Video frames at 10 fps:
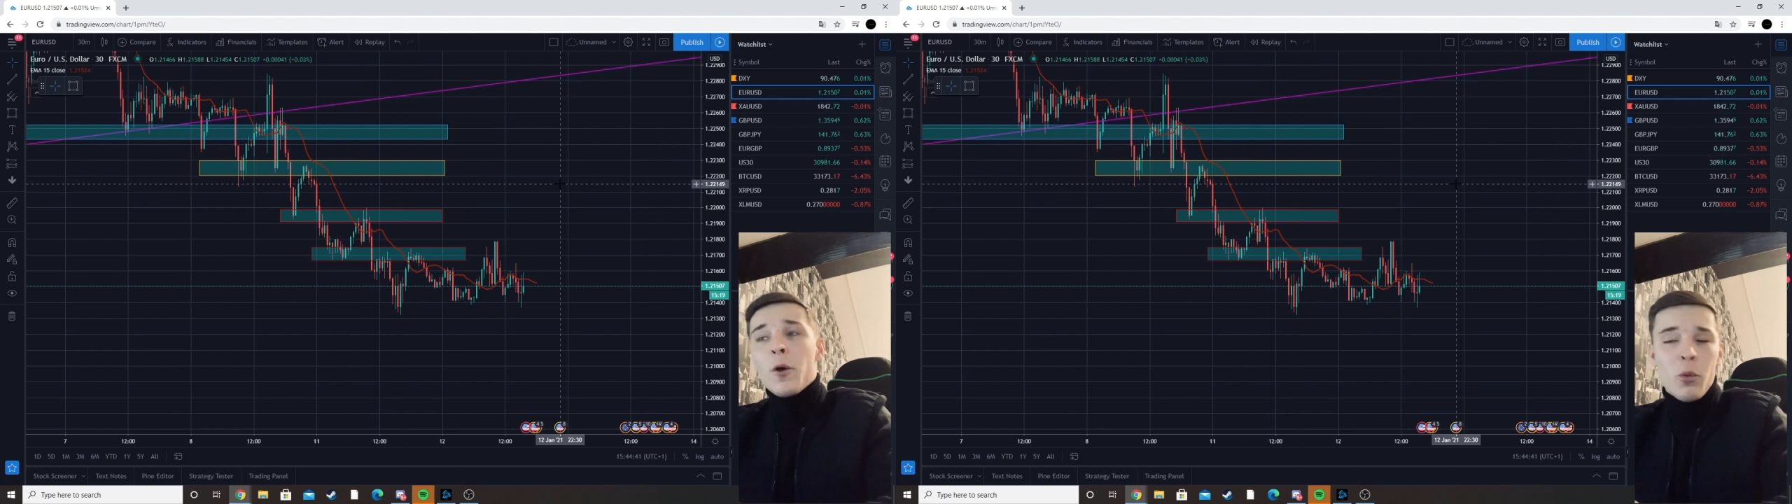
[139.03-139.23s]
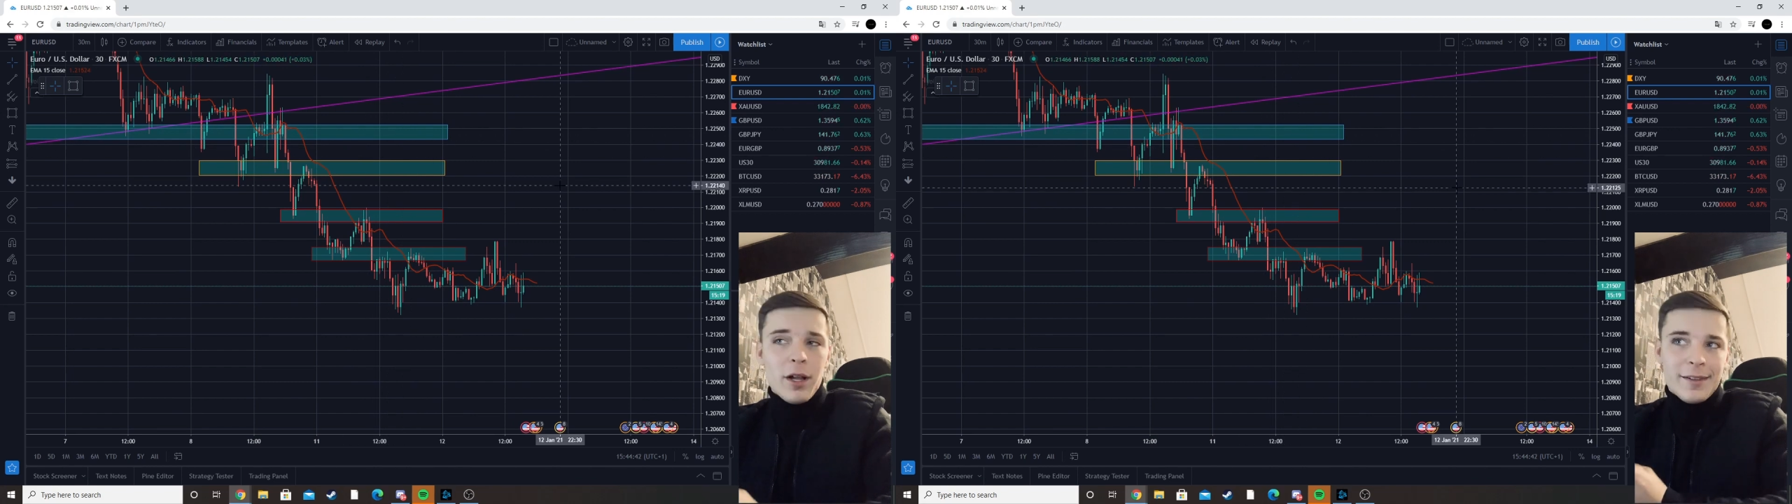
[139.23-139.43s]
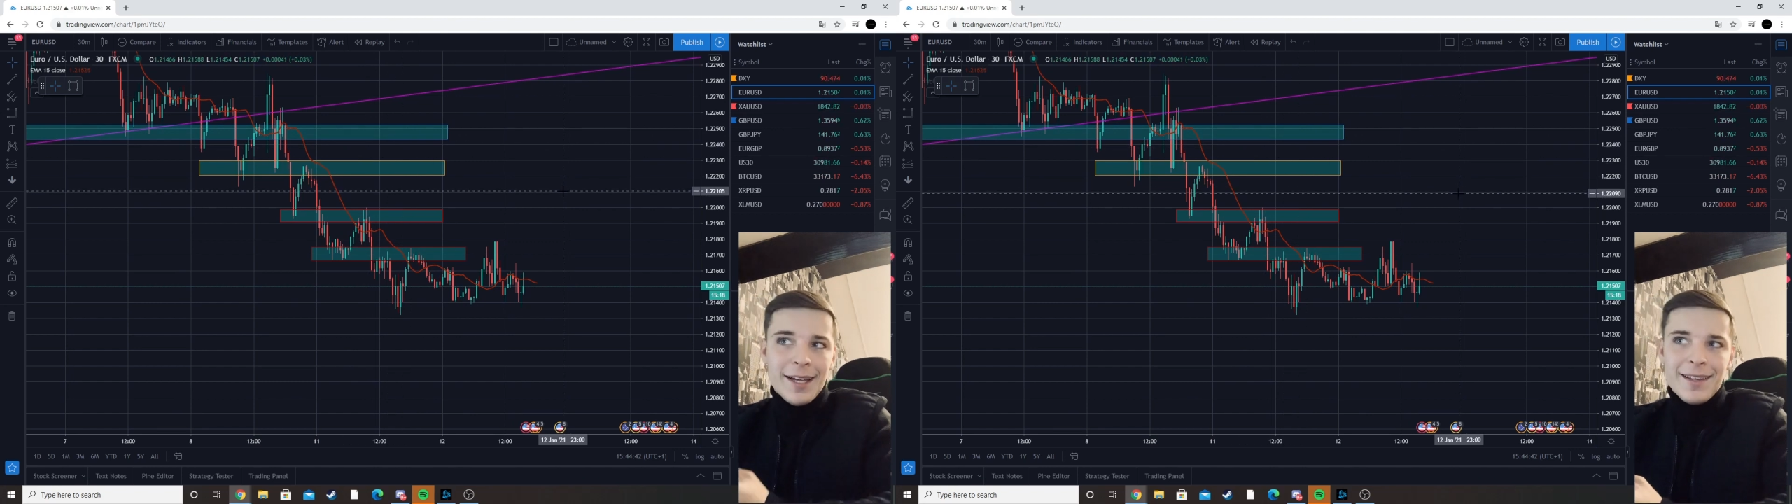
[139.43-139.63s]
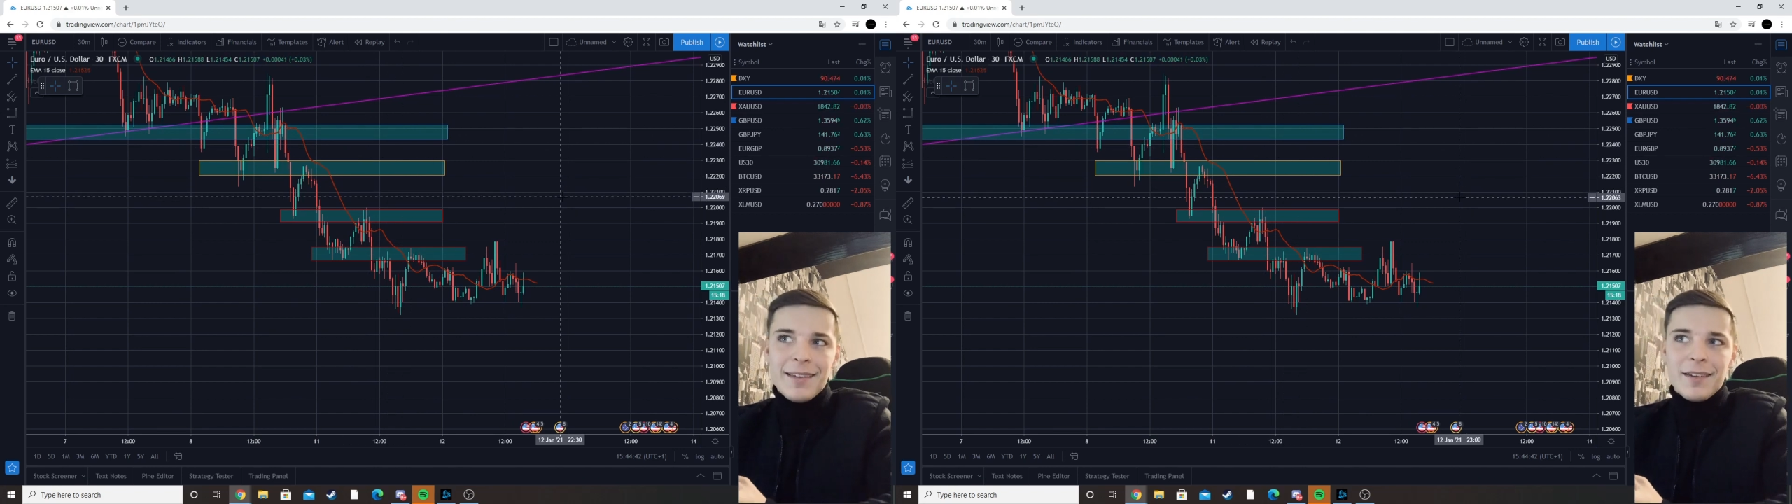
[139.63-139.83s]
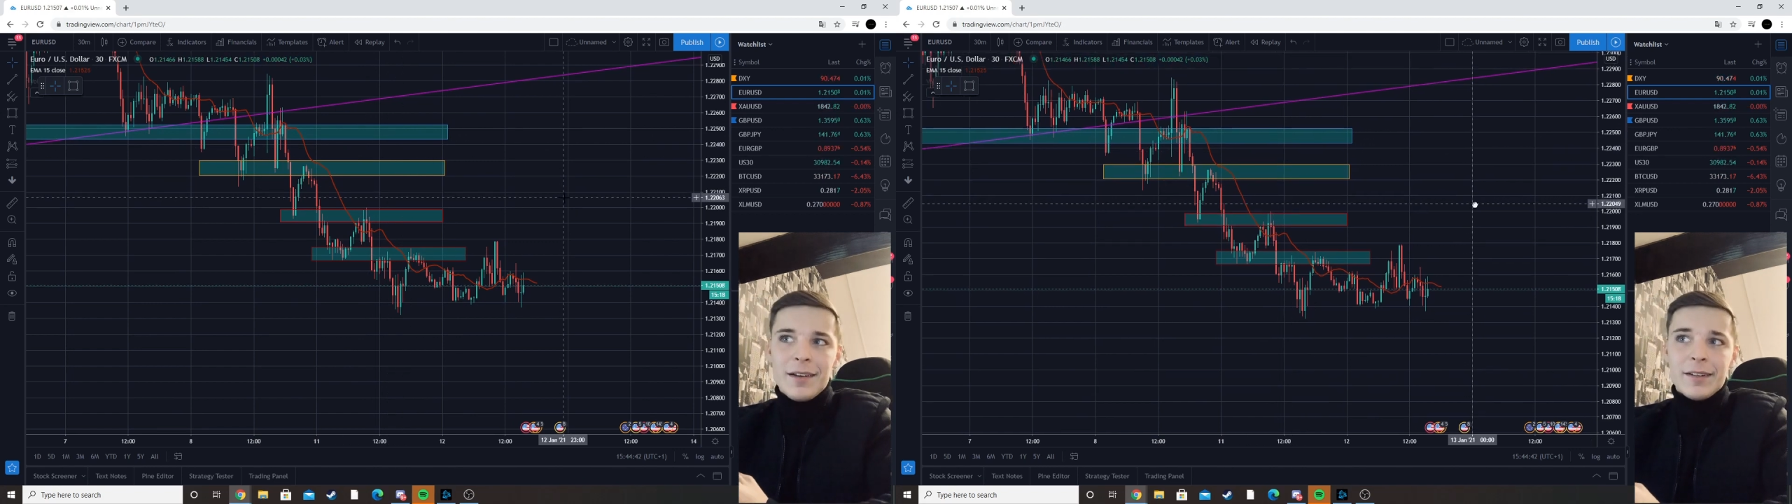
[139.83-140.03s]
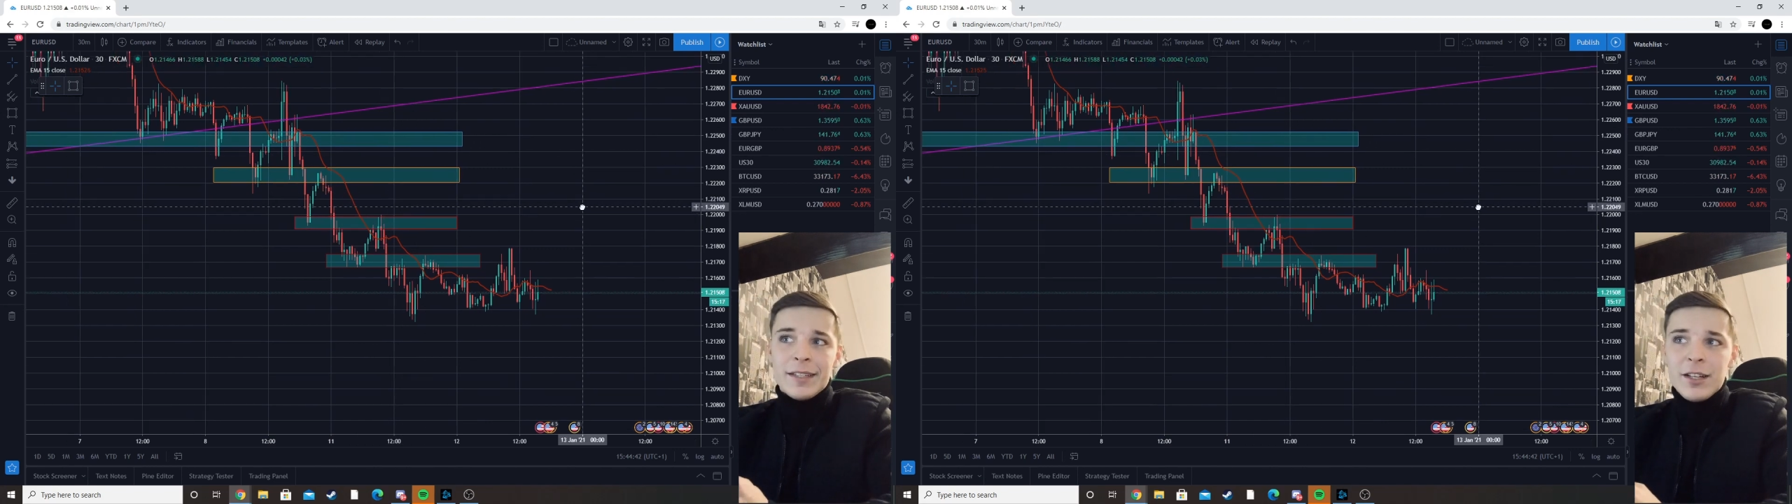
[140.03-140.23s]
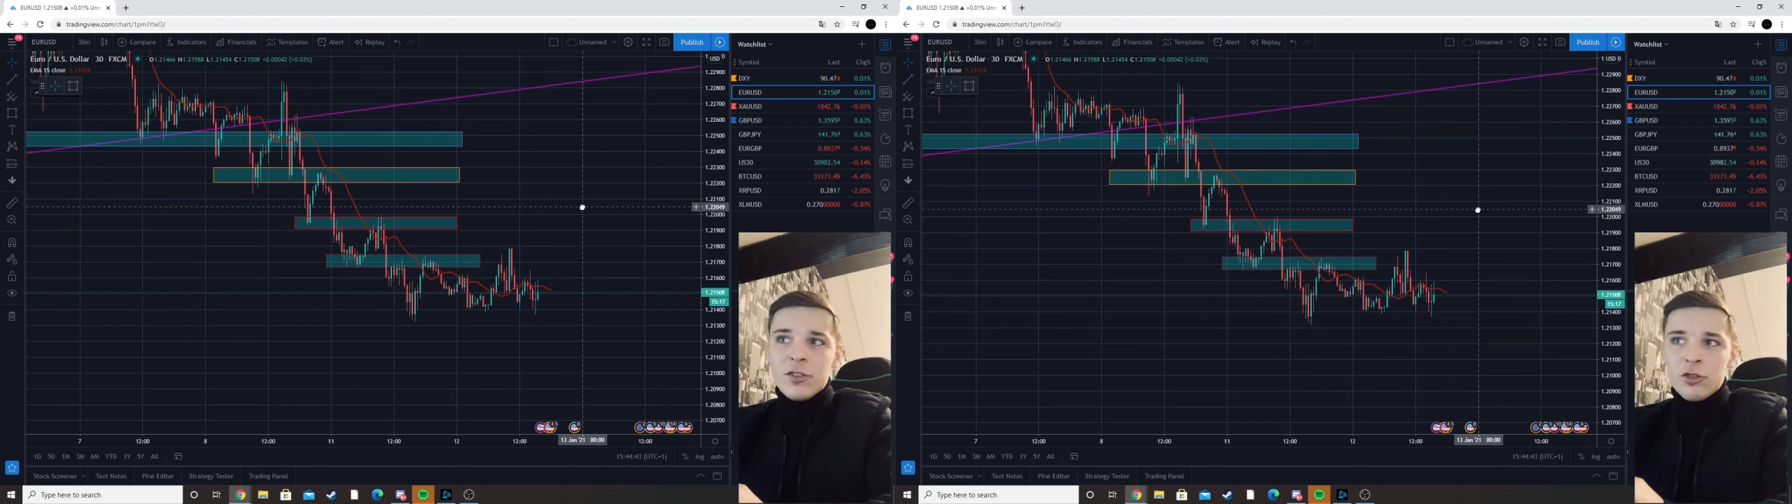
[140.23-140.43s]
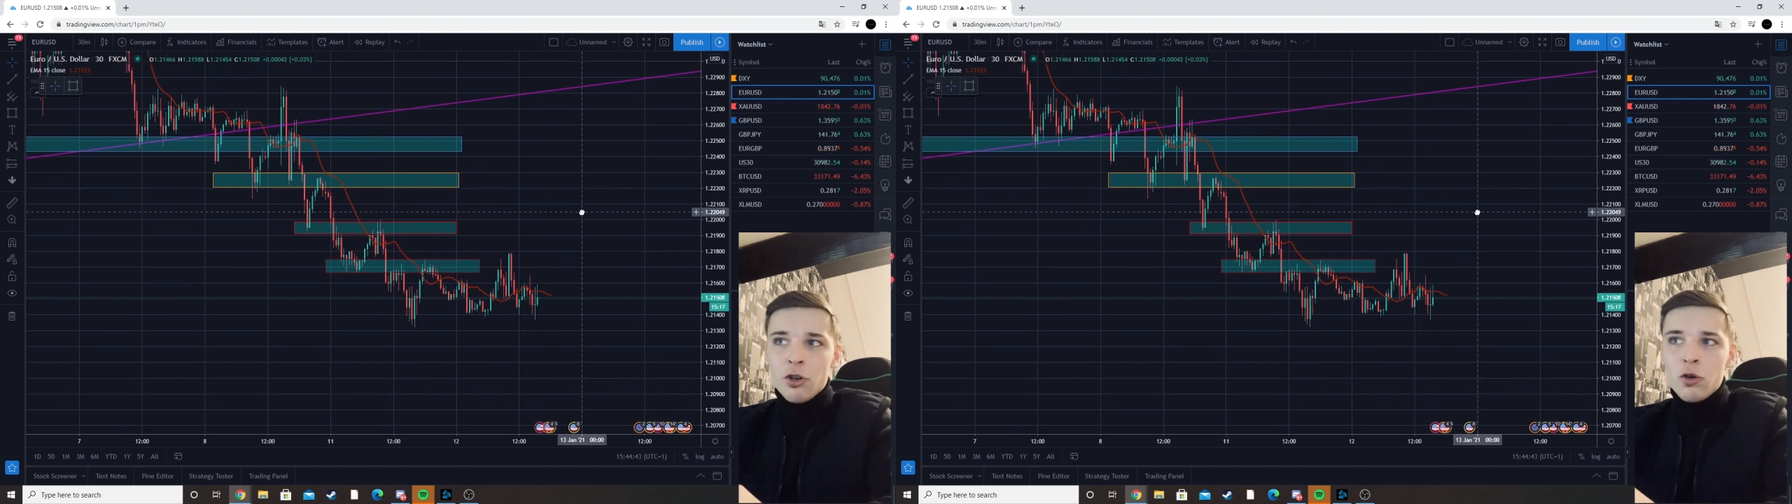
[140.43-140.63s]
Well, that
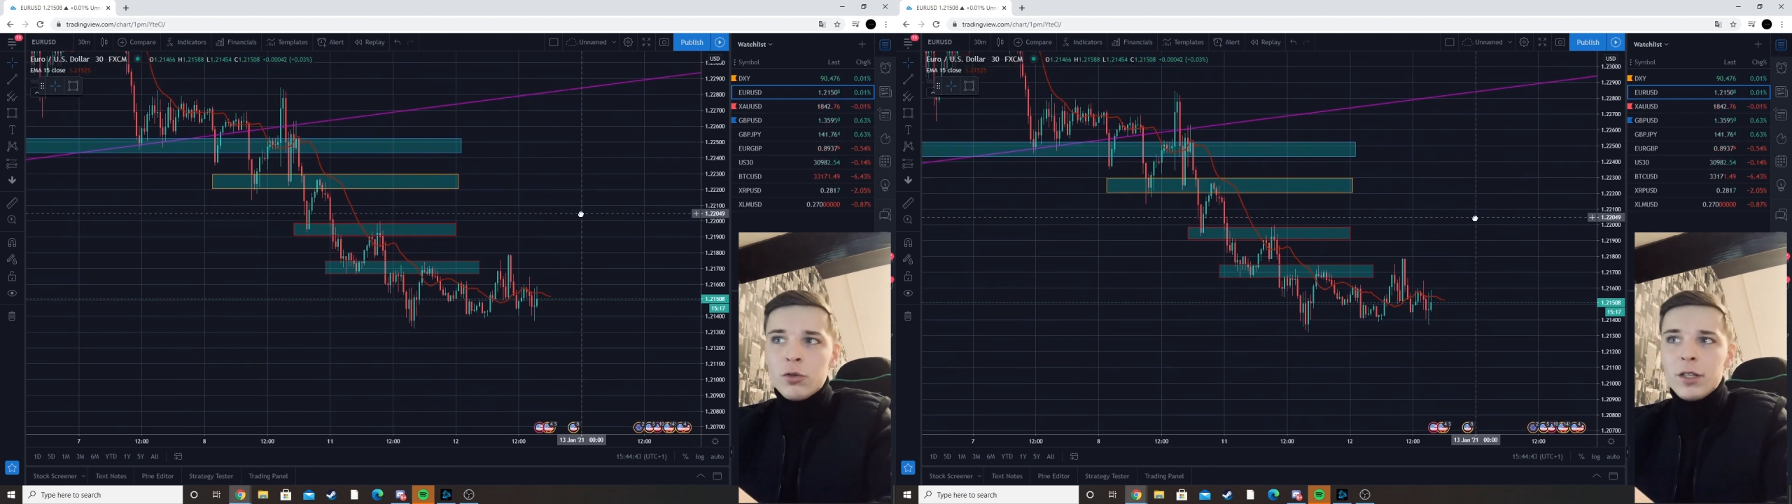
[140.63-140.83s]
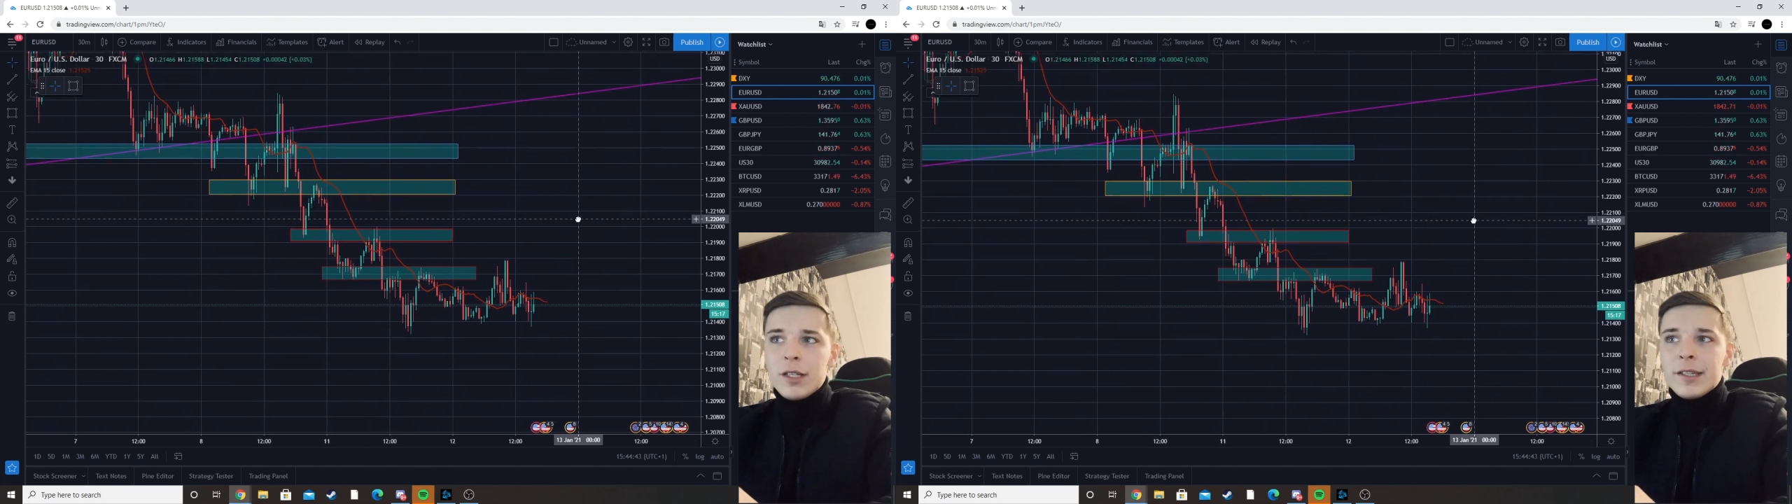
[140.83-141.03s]
zone,